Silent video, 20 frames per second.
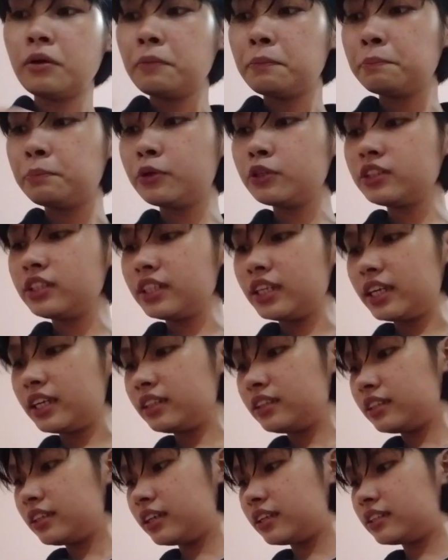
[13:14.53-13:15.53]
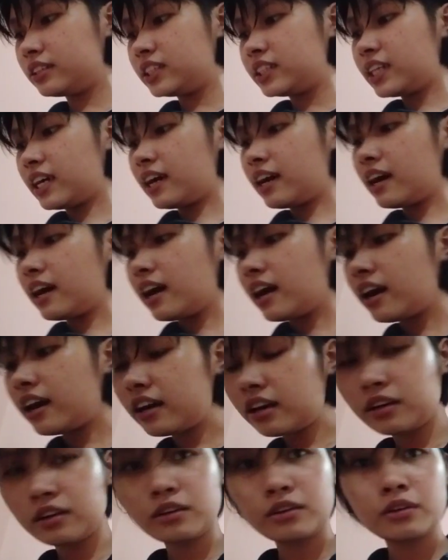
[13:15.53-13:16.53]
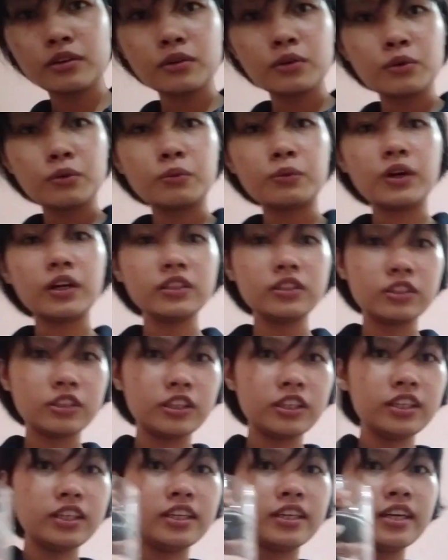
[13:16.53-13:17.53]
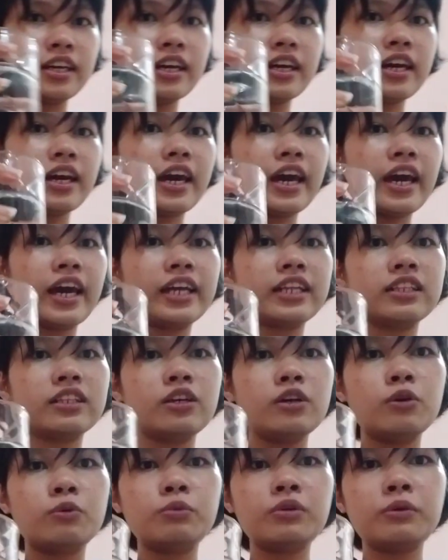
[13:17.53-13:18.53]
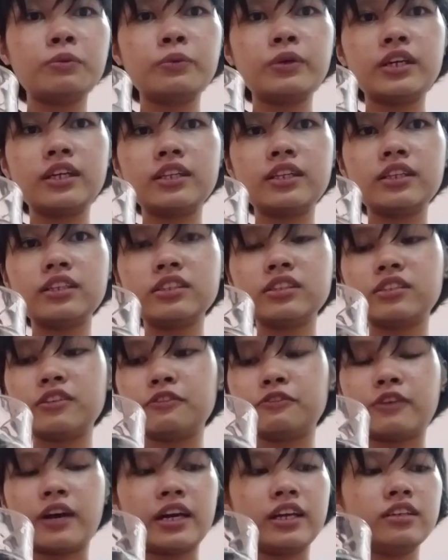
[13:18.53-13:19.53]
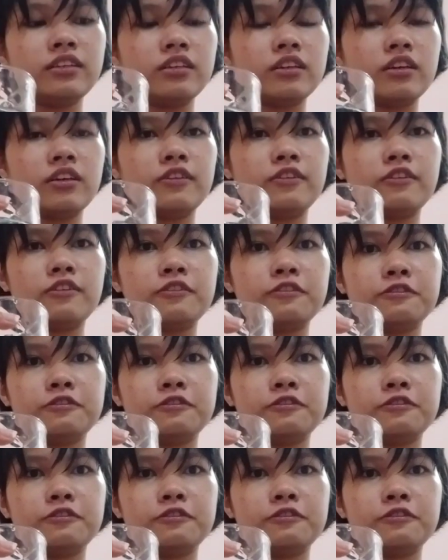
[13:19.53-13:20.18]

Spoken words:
put it in the water, and we will define if